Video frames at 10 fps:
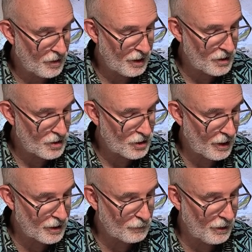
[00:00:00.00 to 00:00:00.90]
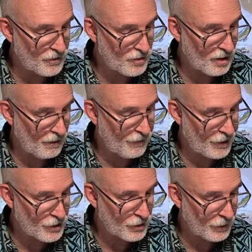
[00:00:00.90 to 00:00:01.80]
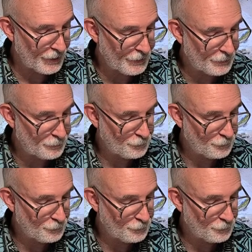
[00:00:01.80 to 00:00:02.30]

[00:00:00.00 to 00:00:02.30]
these judgments of history.